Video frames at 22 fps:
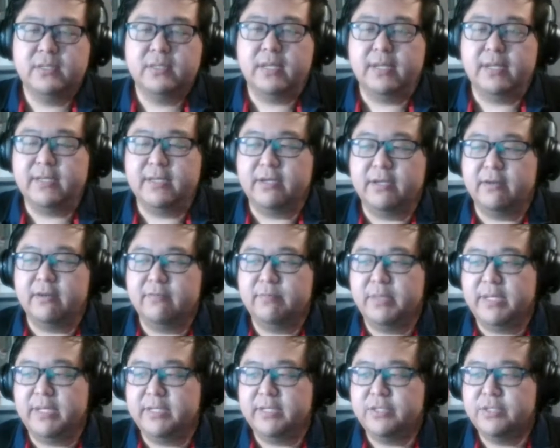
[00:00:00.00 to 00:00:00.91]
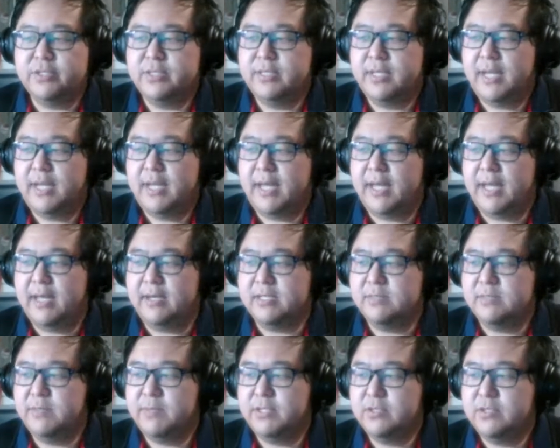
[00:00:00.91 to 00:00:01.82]
tier of pledge, and a
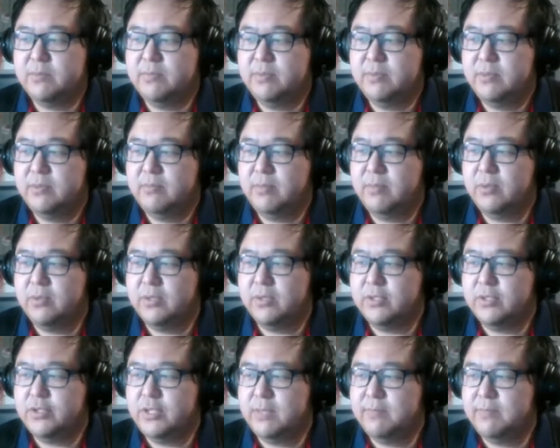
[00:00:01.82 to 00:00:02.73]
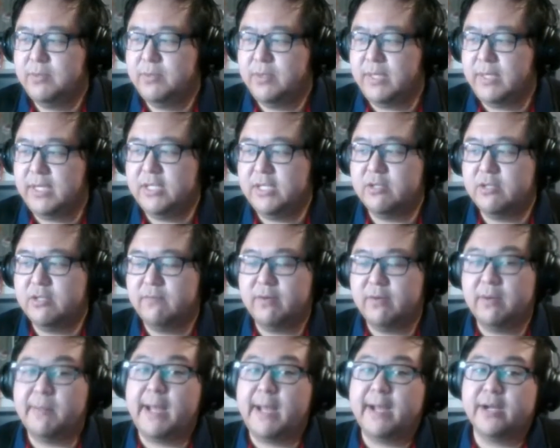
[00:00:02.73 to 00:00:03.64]
special poker chip to each of our
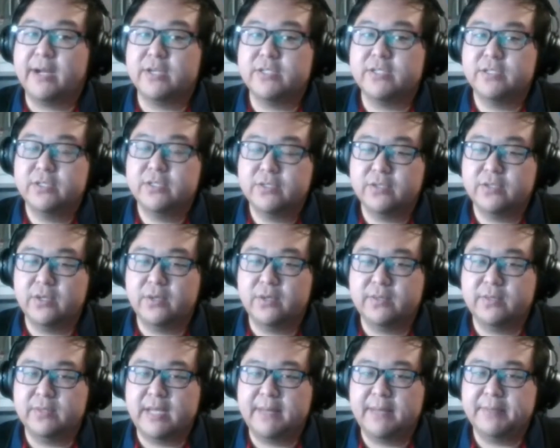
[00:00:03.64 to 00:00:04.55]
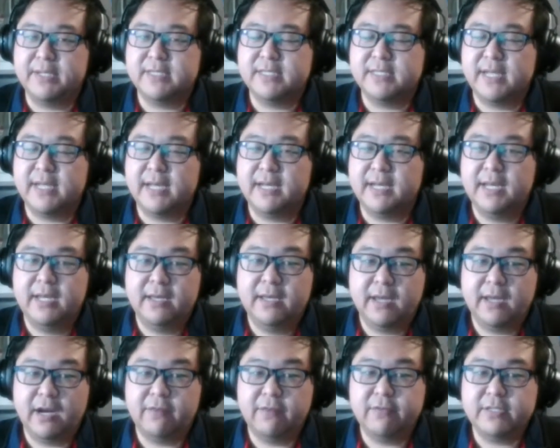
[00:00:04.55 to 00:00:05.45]
backers. So that means that
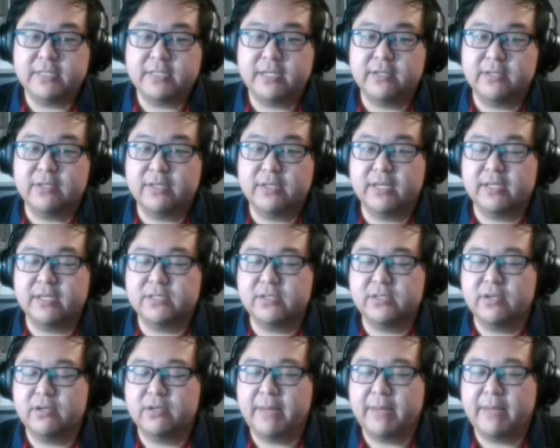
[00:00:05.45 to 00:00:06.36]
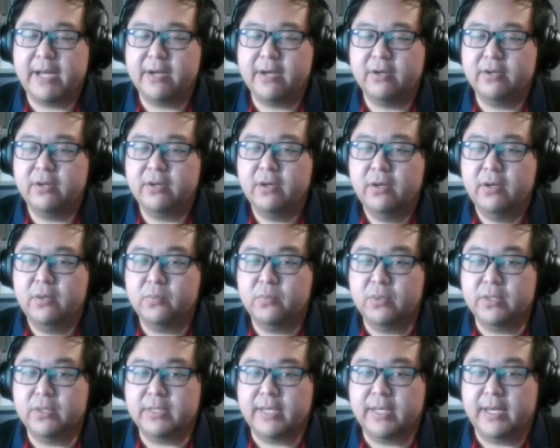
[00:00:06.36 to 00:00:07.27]
every single Kickstarter backer
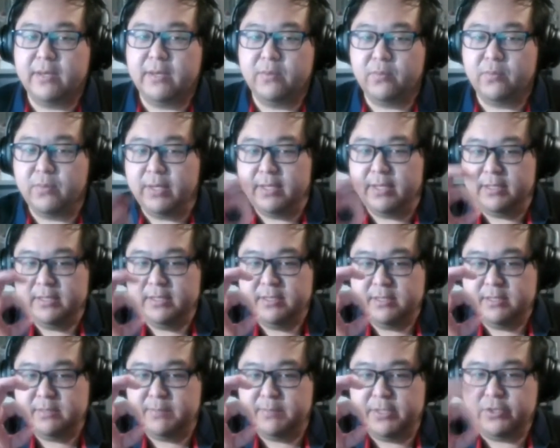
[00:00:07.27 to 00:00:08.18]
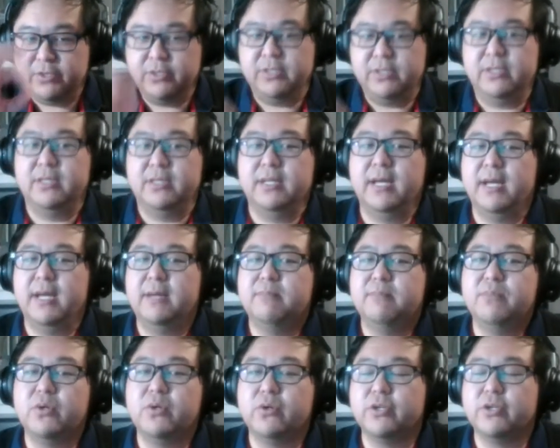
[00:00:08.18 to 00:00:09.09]
will get one special
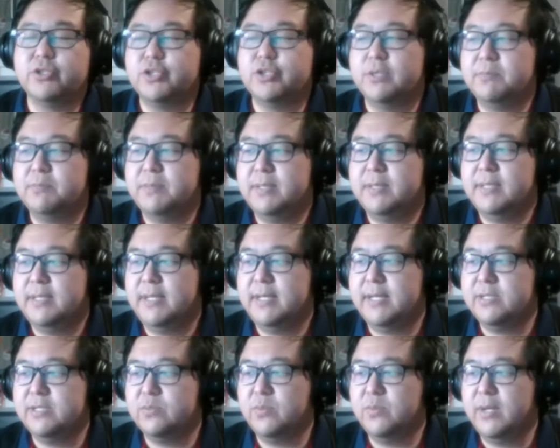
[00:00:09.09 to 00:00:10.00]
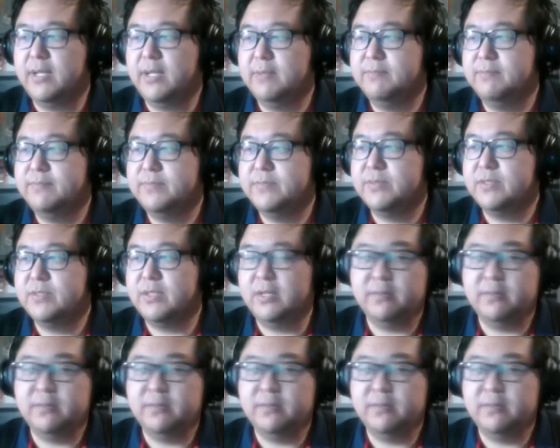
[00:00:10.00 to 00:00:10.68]
poker chip as well. So